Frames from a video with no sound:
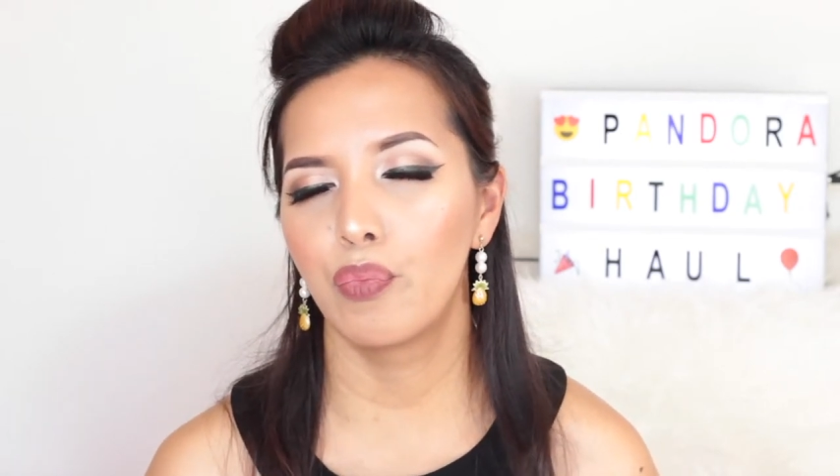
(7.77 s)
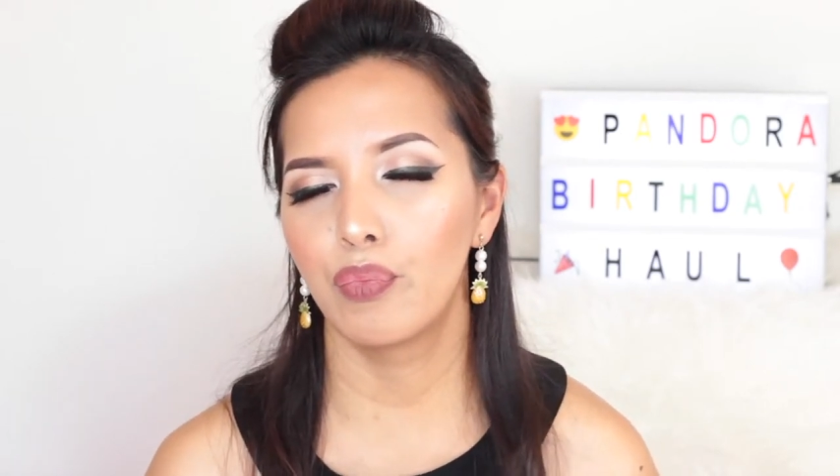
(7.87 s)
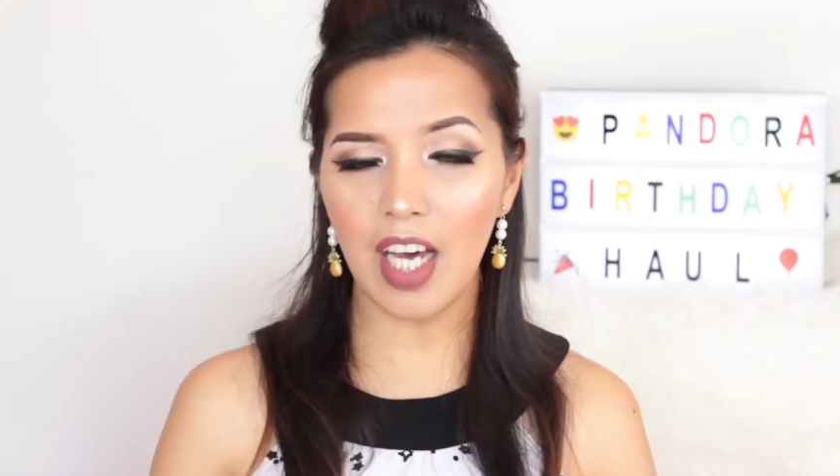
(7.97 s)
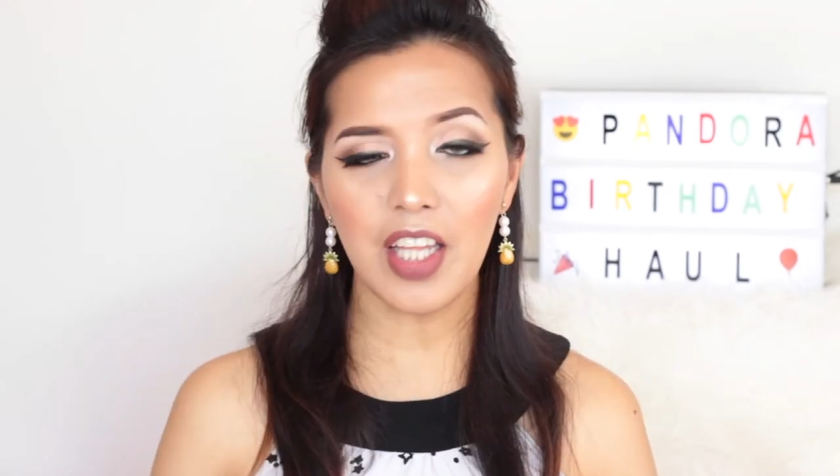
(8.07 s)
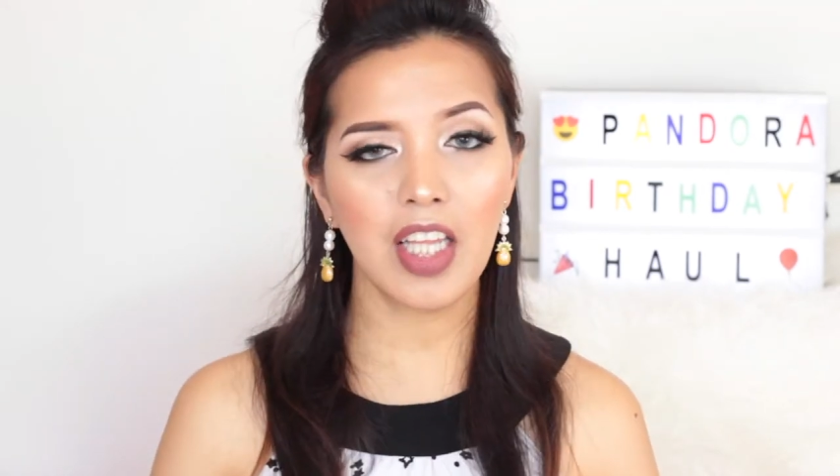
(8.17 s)

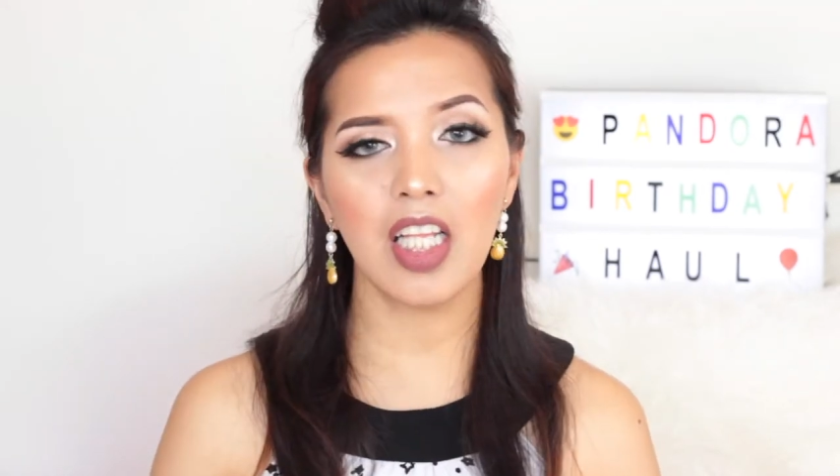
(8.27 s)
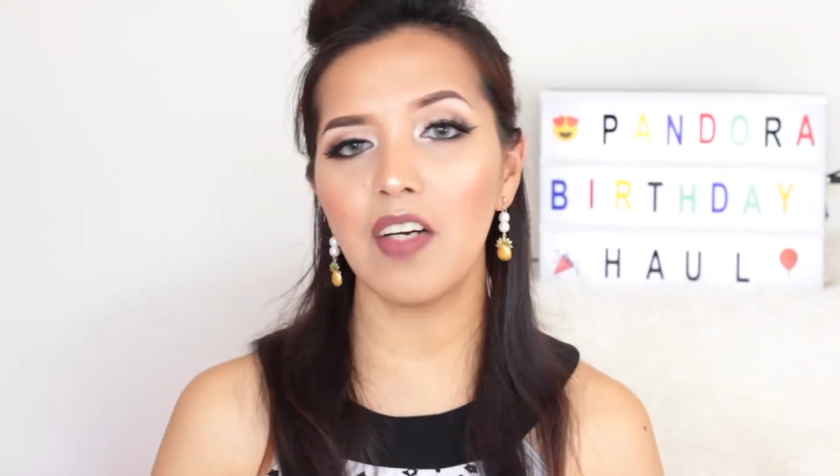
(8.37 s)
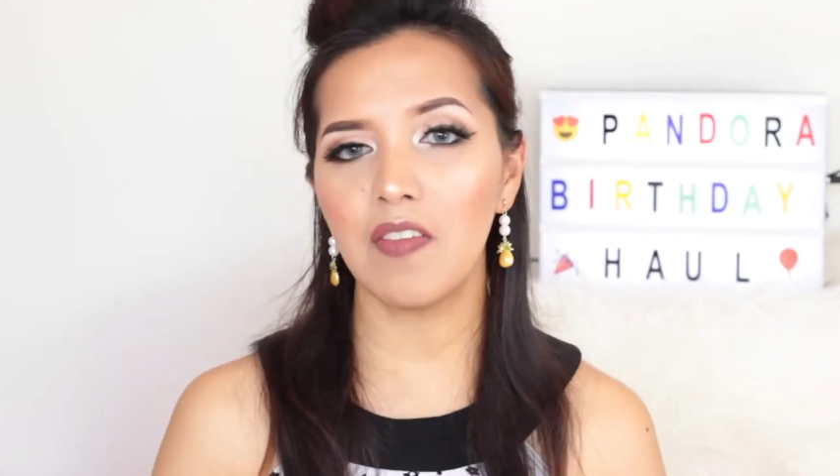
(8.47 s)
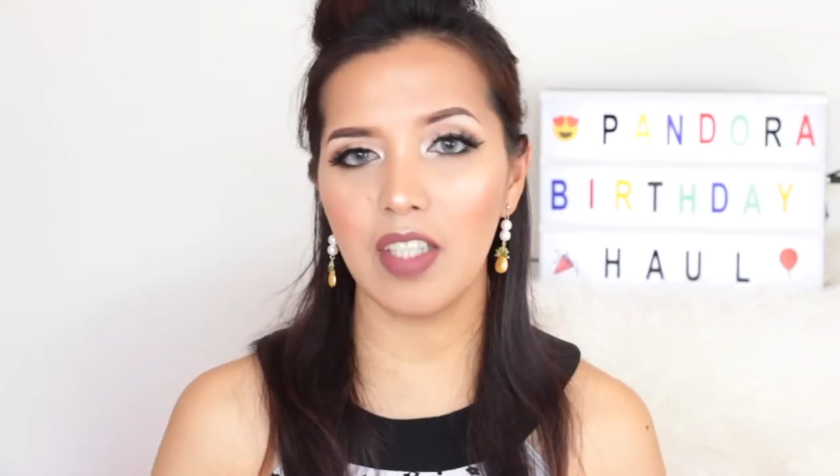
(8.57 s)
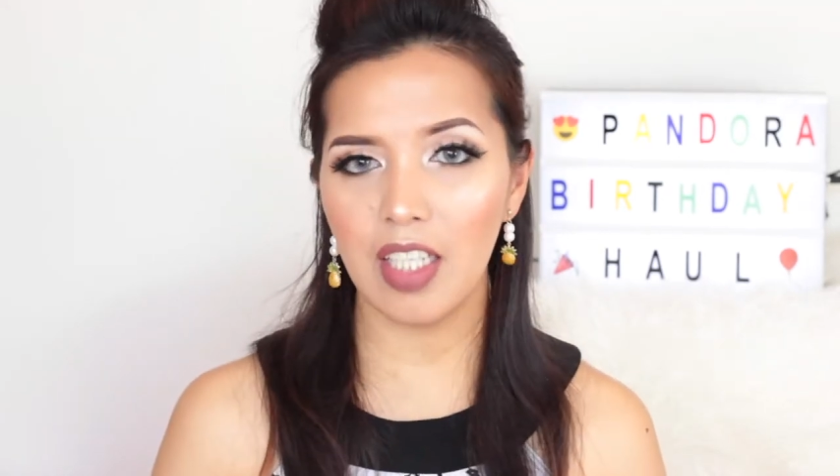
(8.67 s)
And
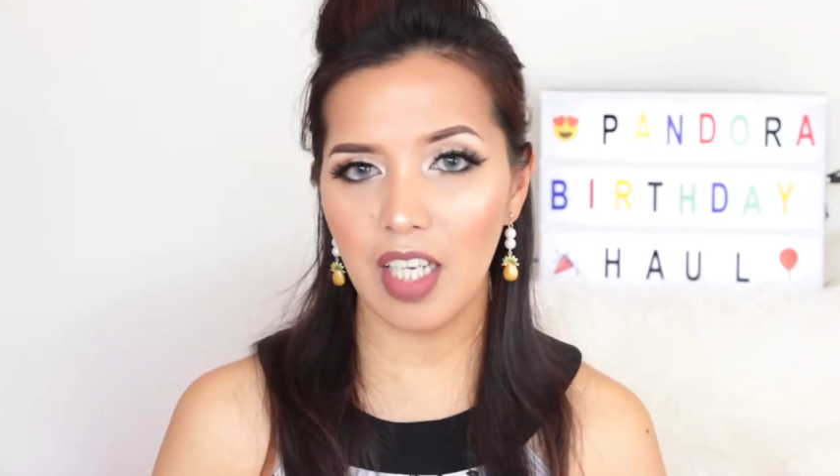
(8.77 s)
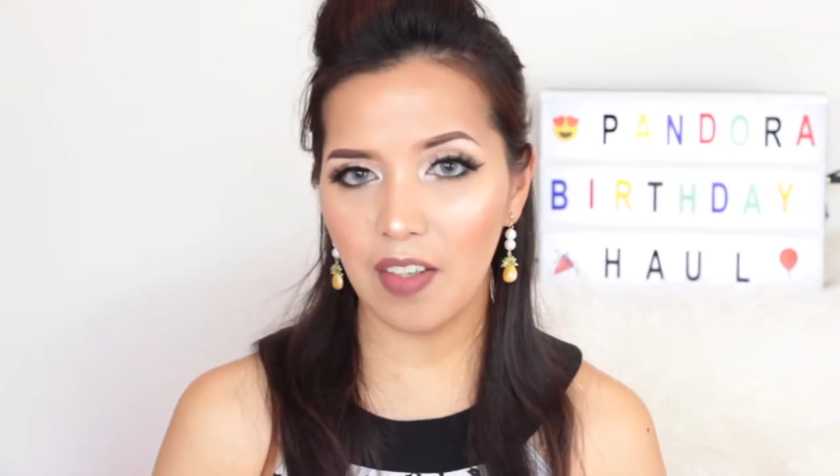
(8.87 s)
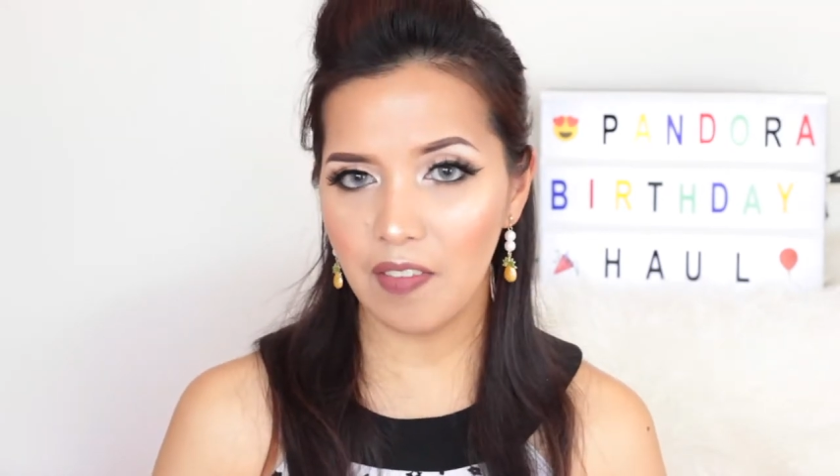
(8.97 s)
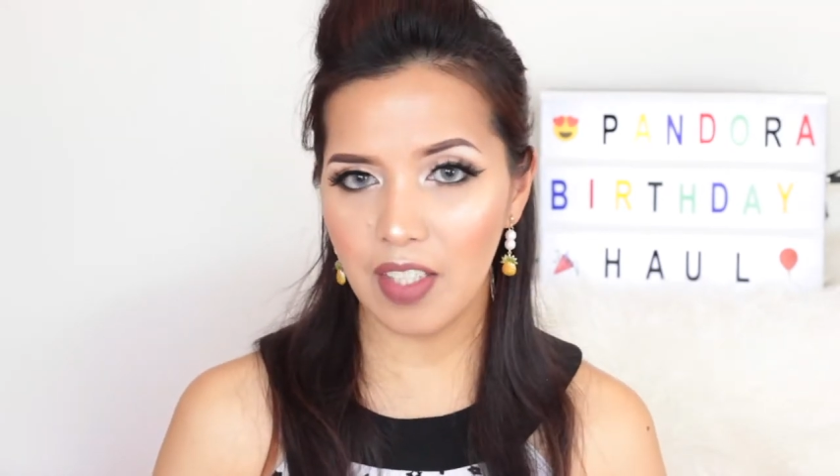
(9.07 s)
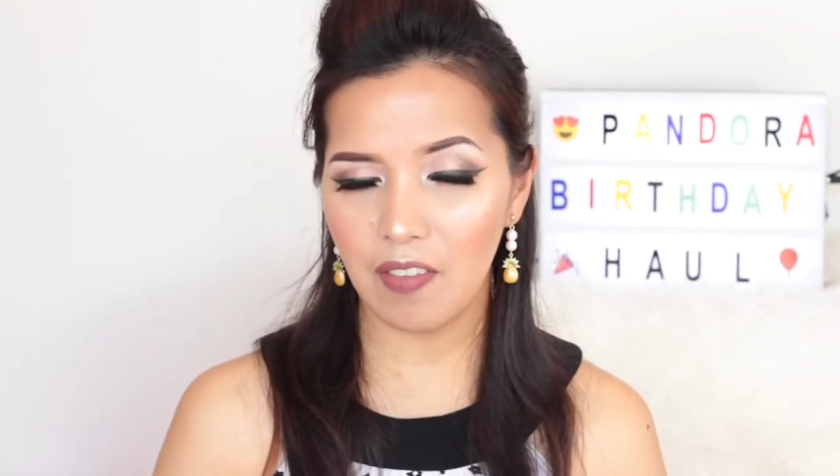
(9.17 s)
lovely
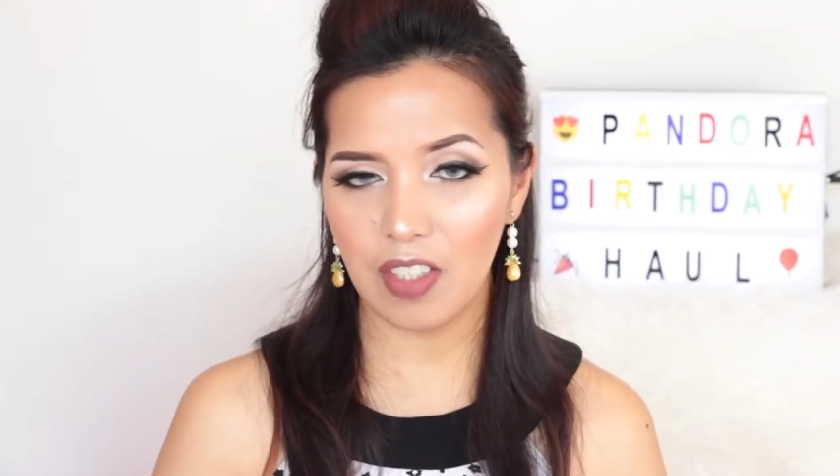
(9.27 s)
evening,